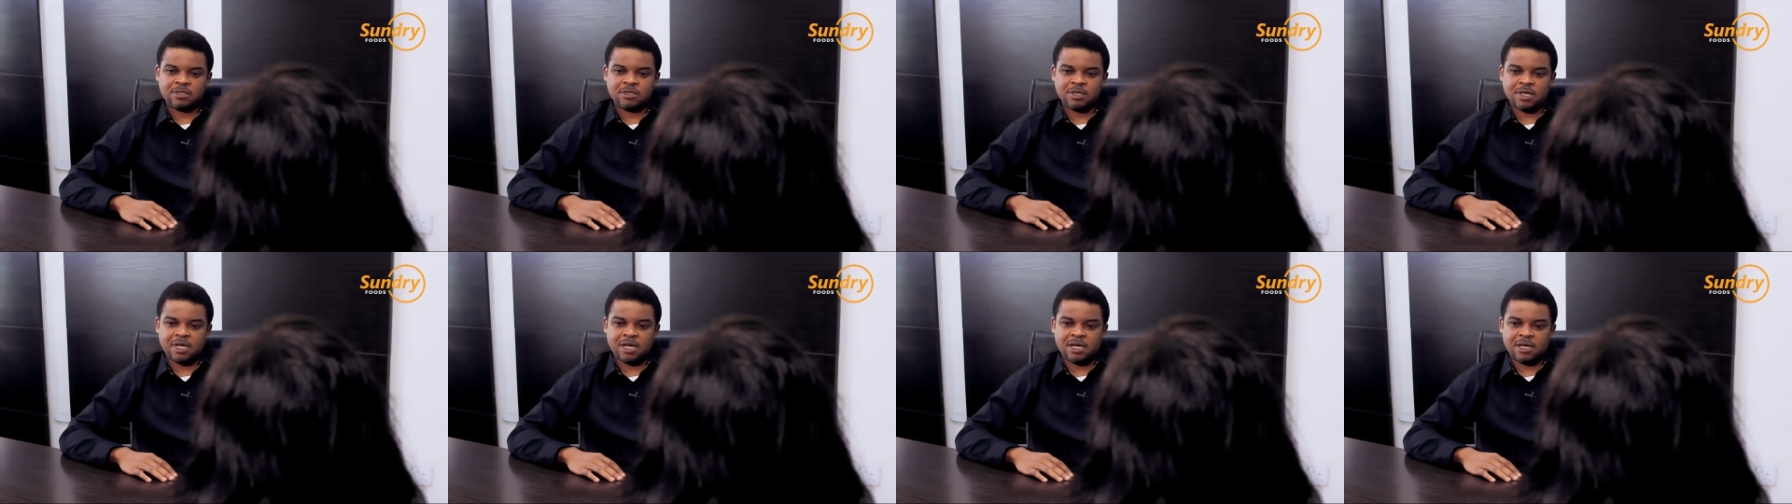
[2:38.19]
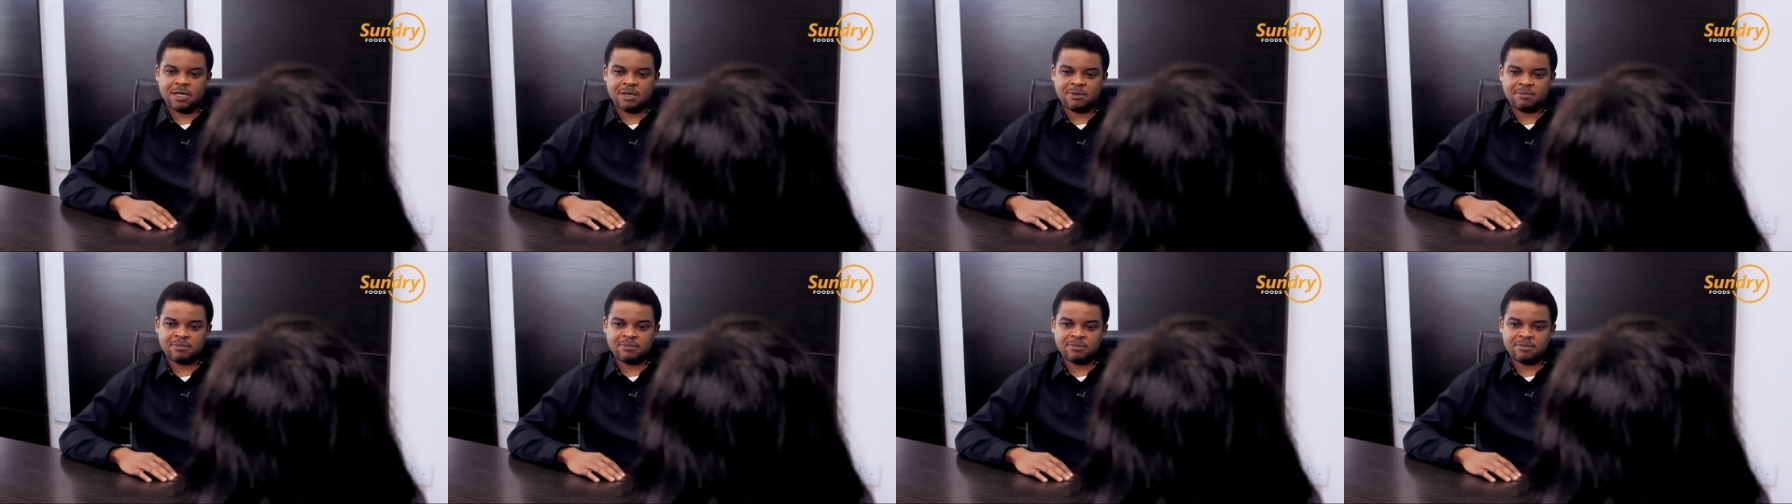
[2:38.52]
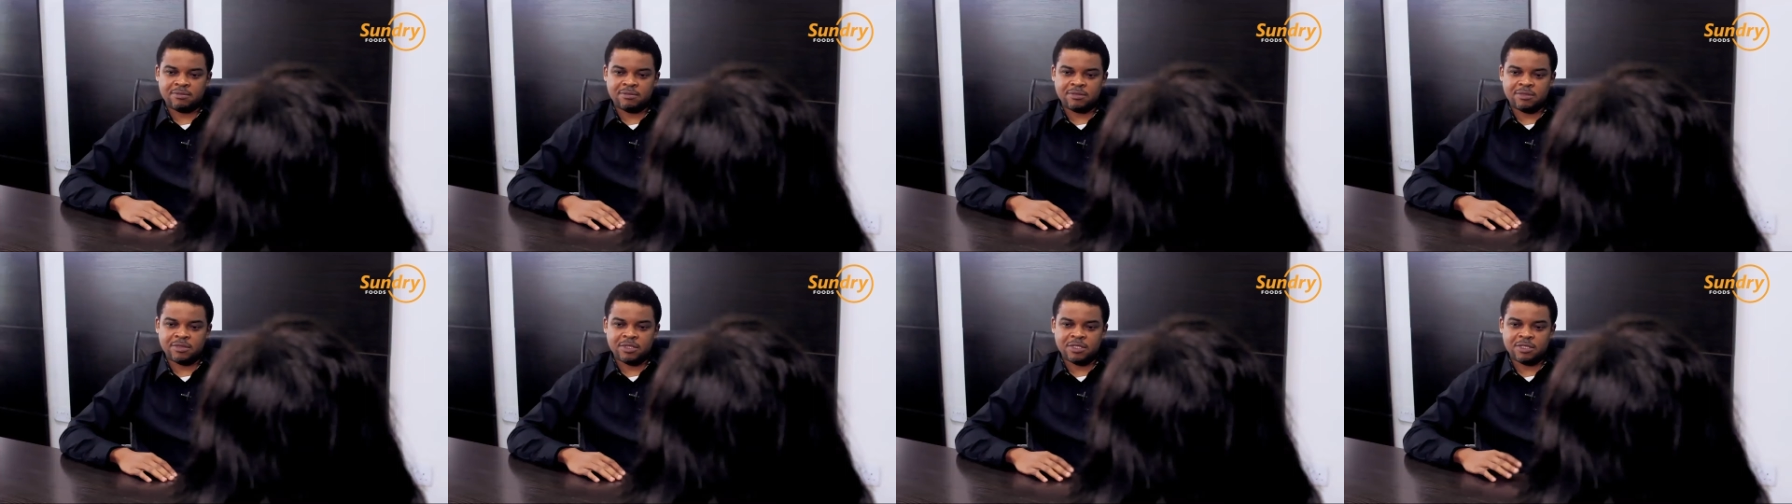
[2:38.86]

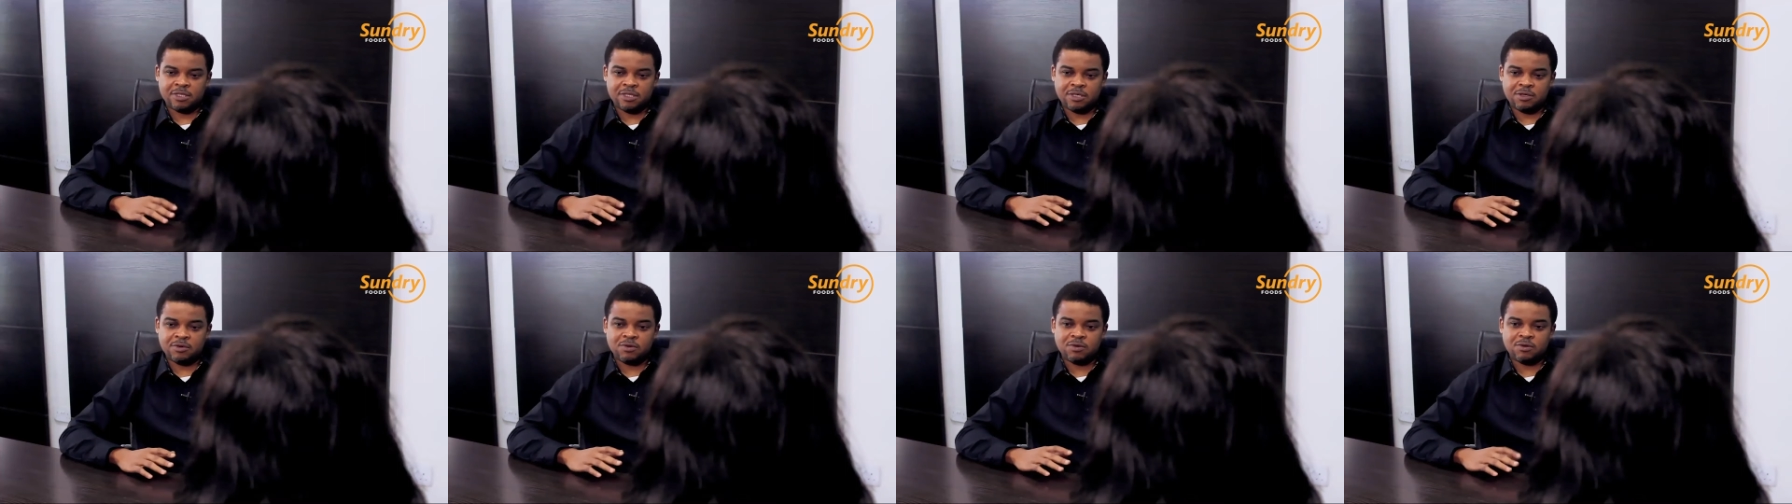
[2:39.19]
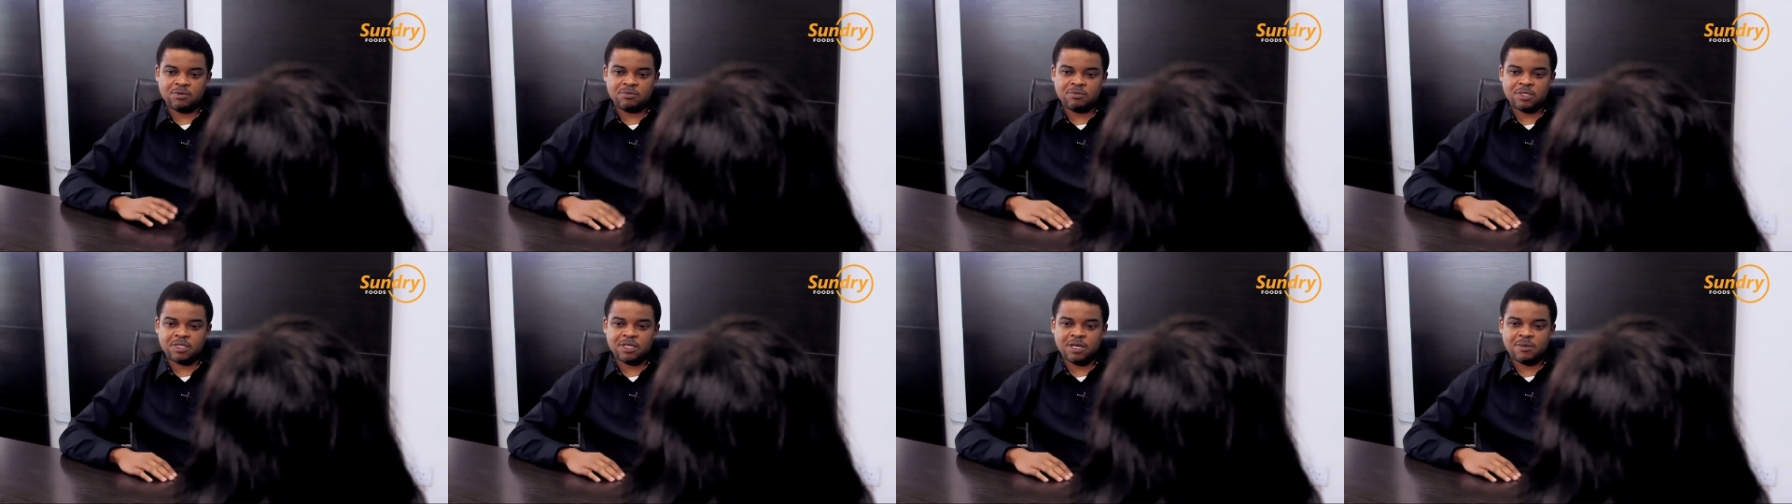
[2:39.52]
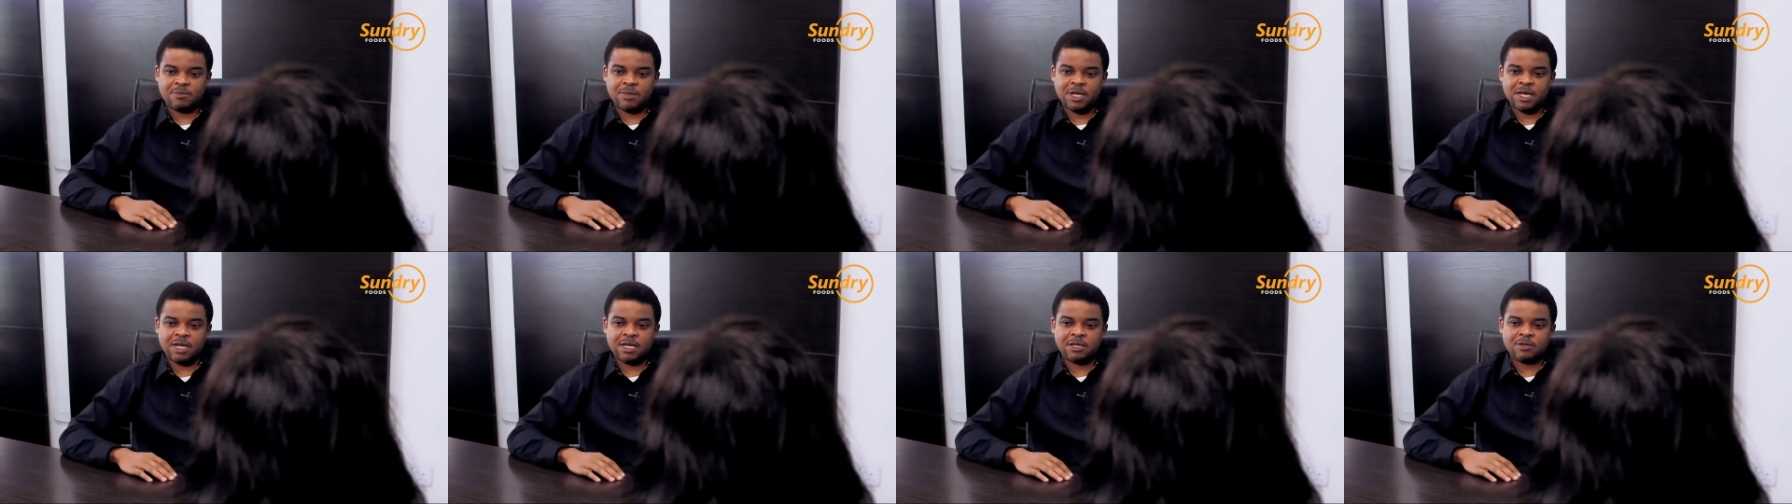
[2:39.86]
um, the CEO Mr.
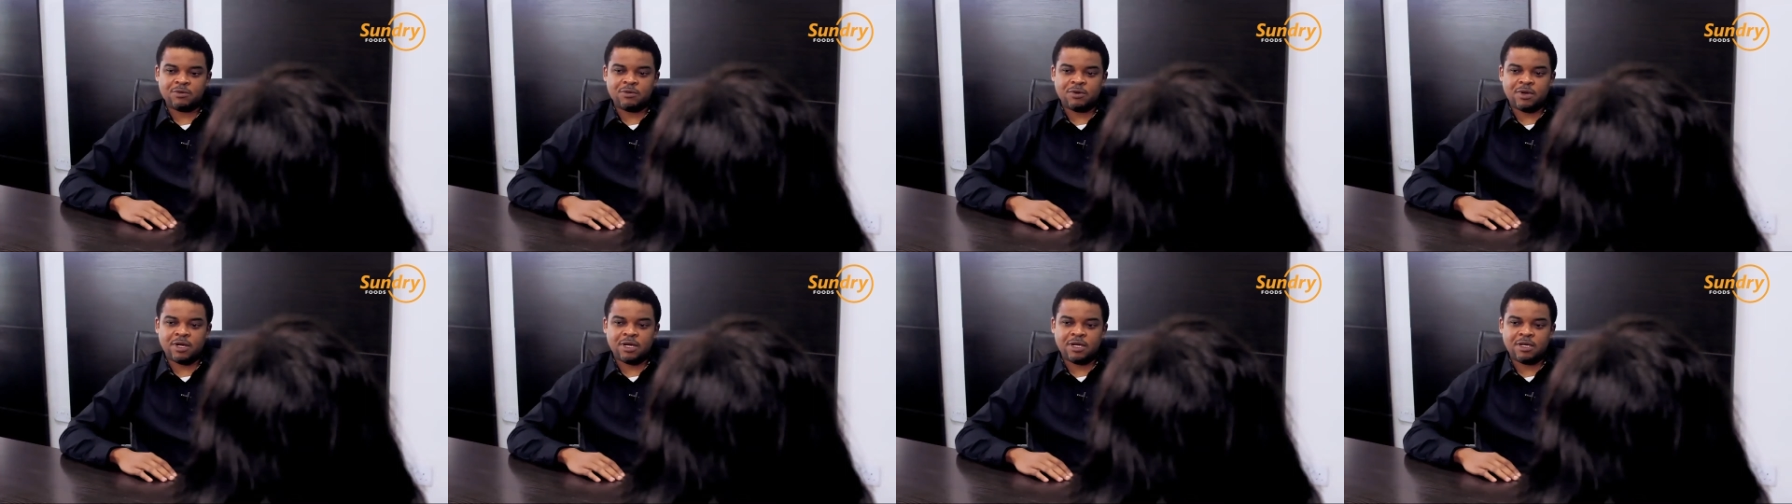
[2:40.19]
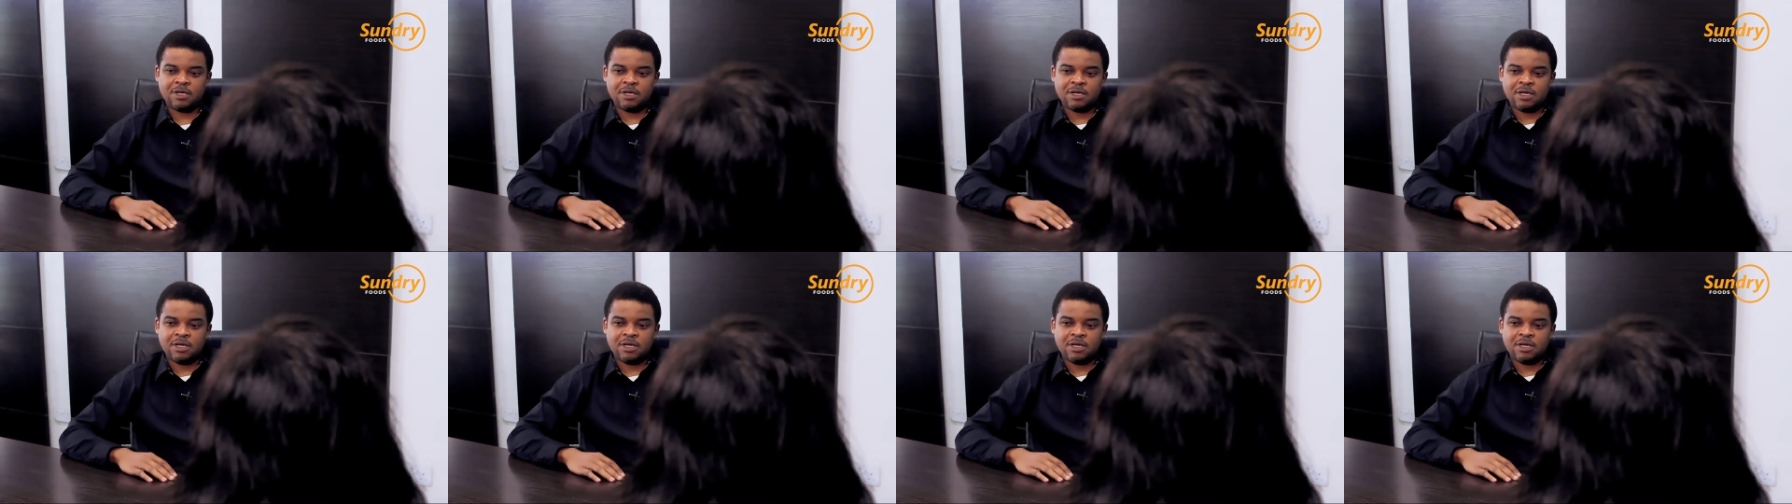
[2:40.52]
Belenua.